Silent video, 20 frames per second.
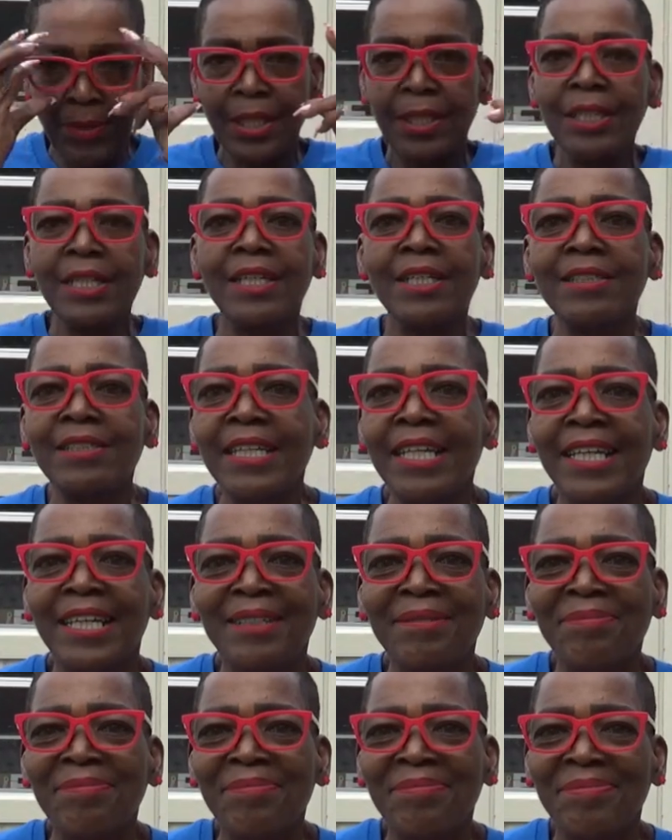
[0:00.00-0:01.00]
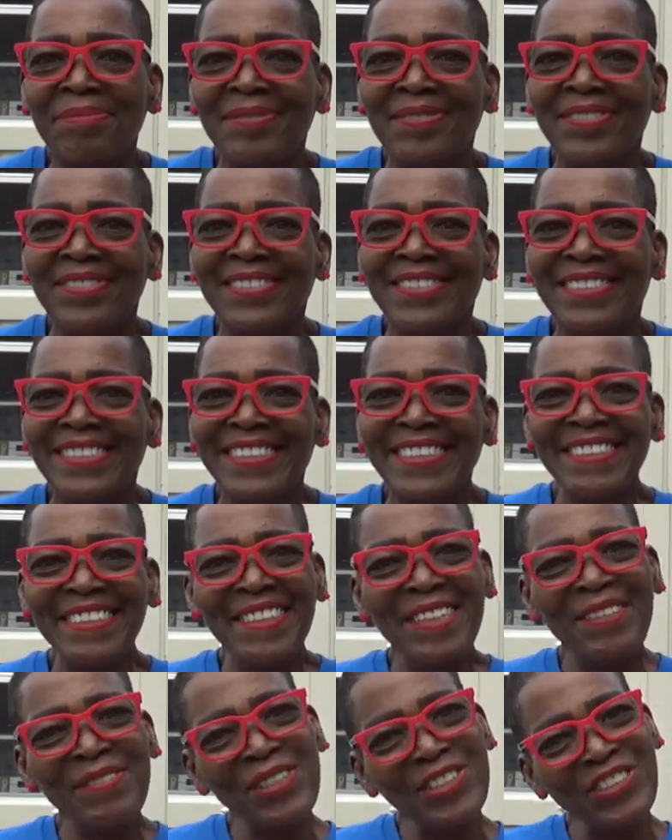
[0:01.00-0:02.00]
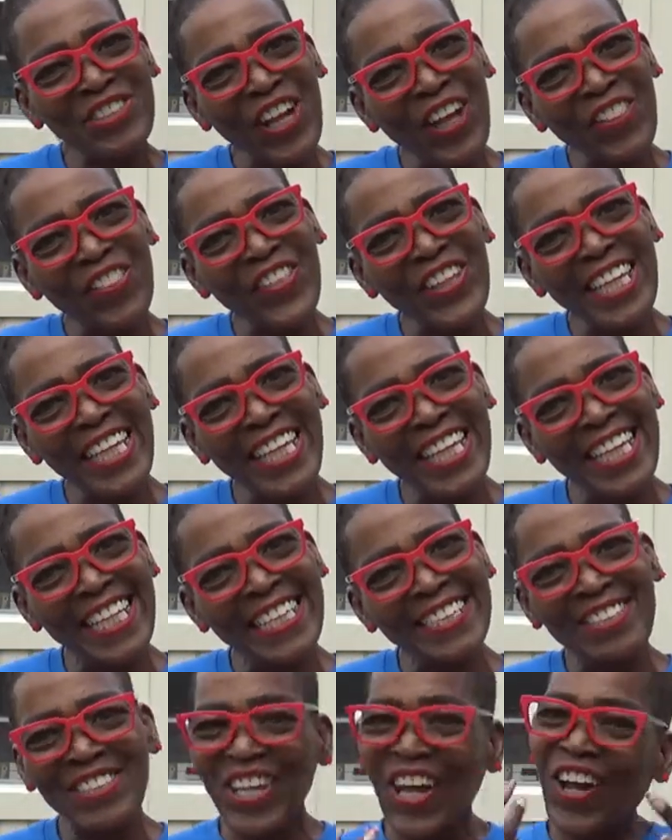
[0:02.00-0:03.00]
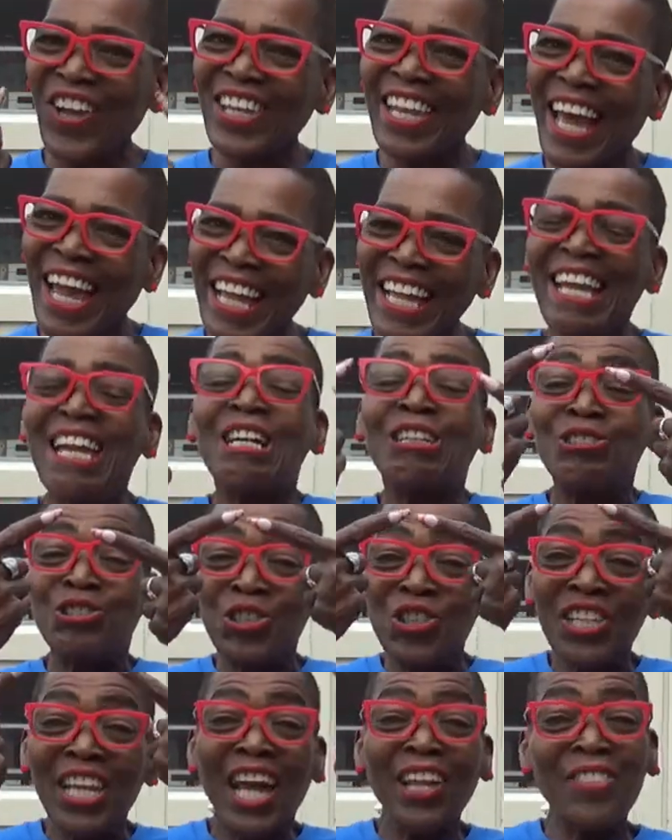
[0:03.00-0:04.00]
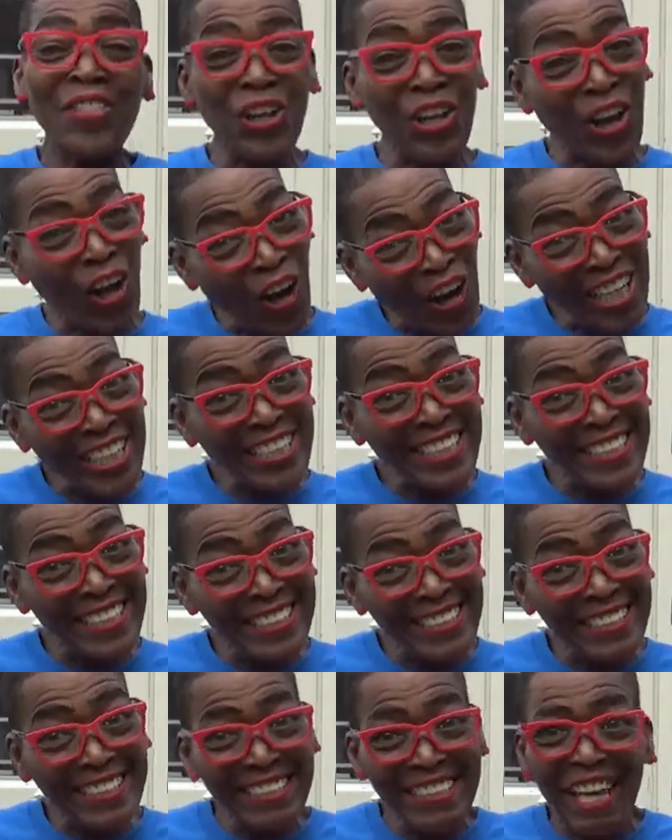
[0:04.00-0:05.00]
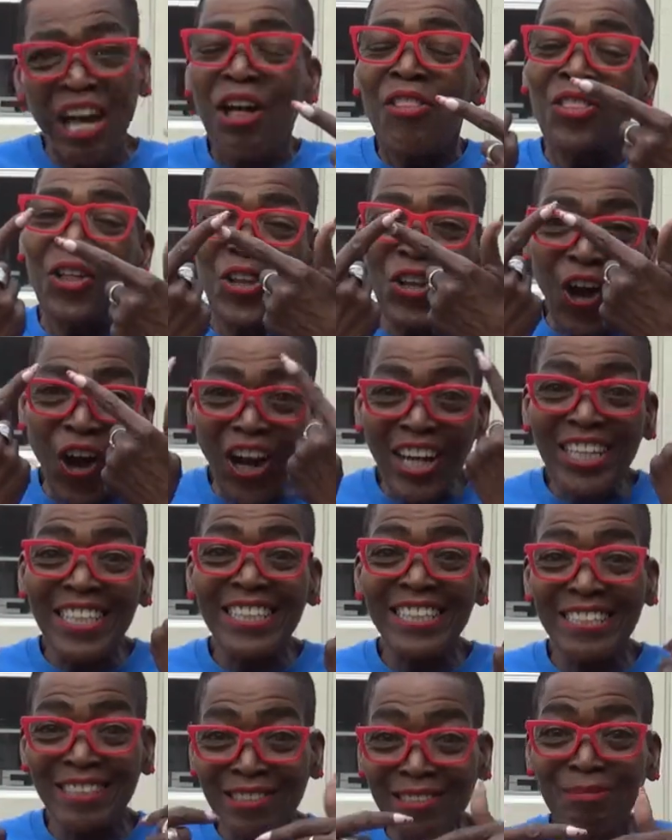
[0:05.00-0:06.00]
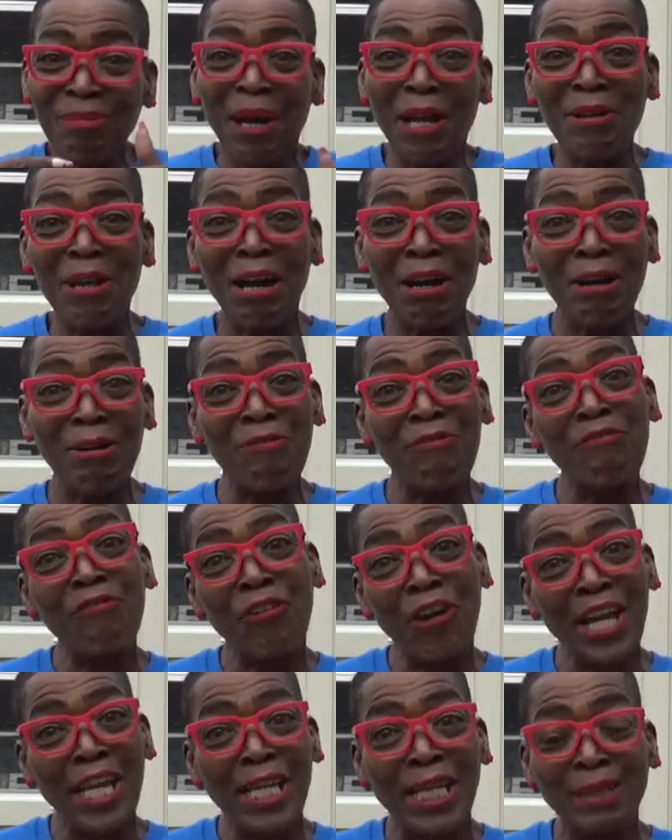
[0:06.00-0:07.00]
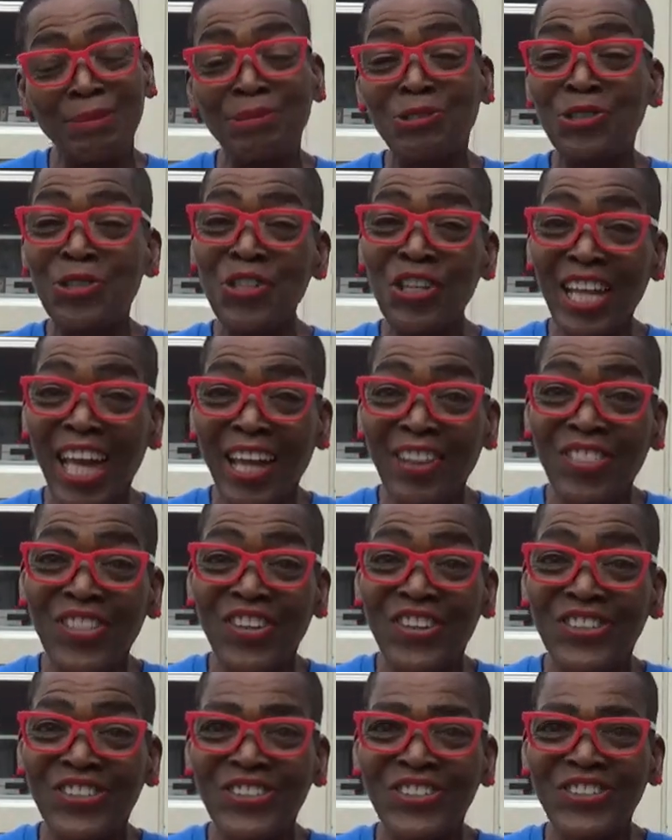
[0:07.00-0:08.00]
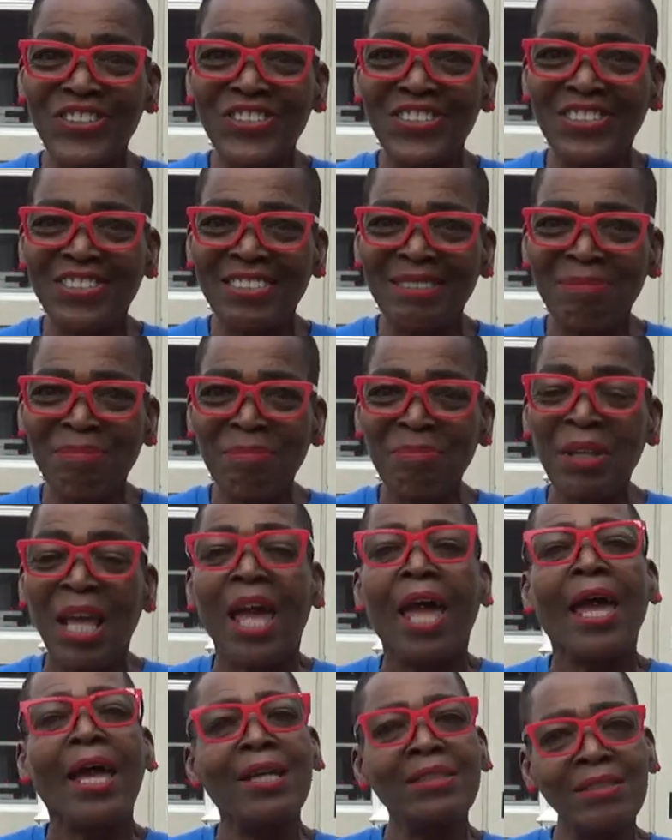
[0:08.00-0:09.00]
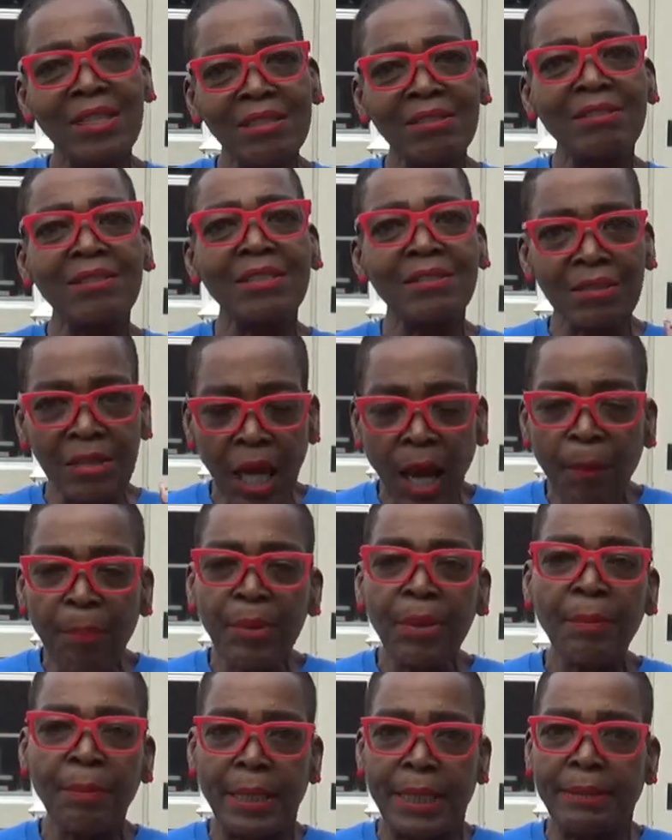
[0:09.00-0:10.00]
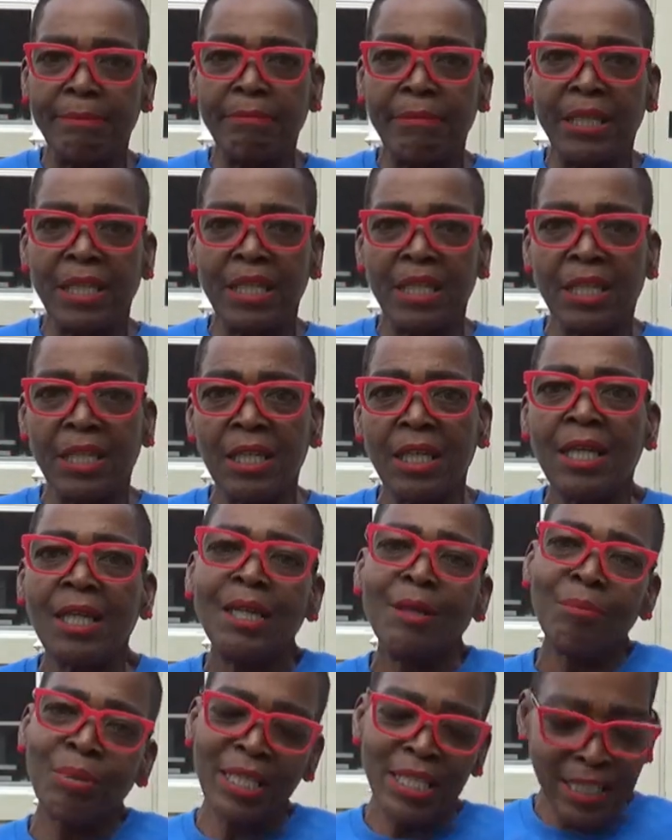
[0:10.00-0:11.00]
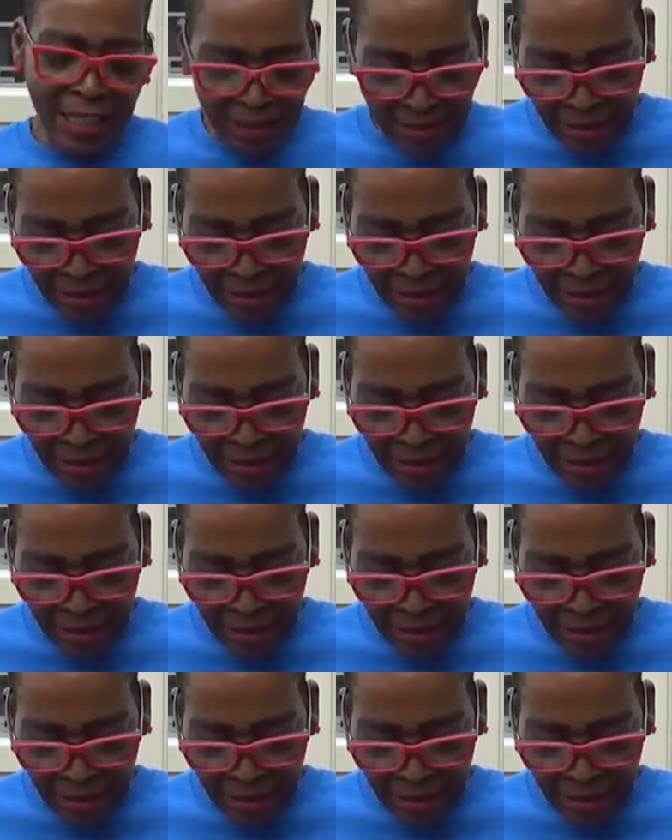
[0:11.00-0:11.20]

Look at that. What y'all think? Do y'all like, do you like the Larkin? The Larkin is my uh, frames. Do you like those? And does this compliment me? Please